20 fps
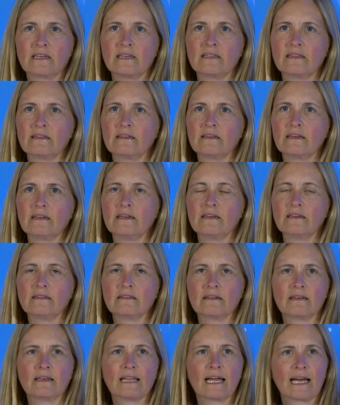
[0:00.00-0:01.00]
in the
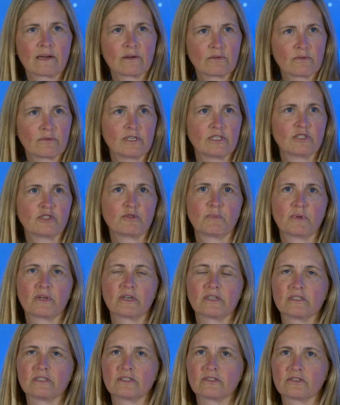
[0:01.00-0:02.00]
language,
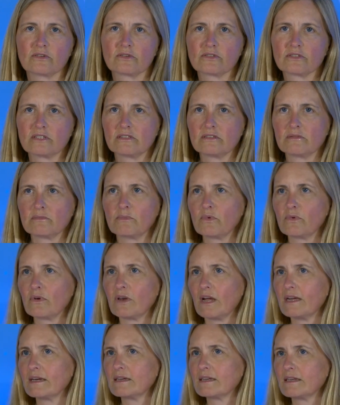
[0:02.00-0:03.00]
because doctors are more
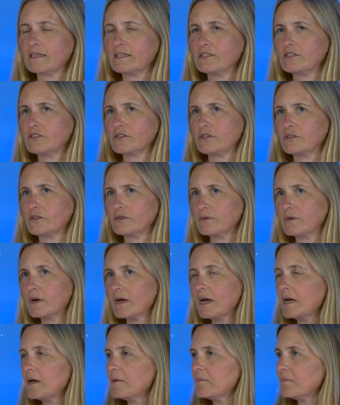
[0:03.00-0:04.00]
likely to
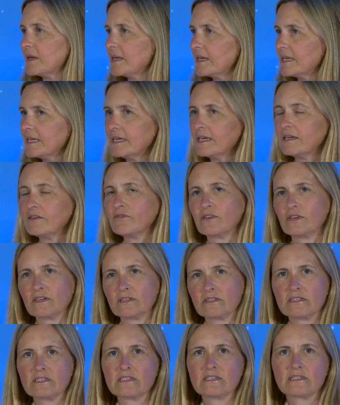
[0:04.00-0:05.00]
believe and
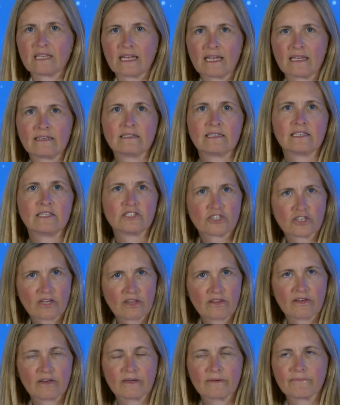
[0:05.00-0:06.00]
understand each
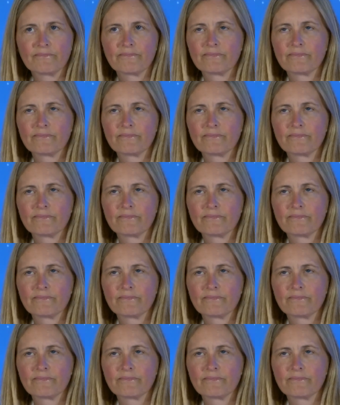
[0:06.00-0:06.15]
other.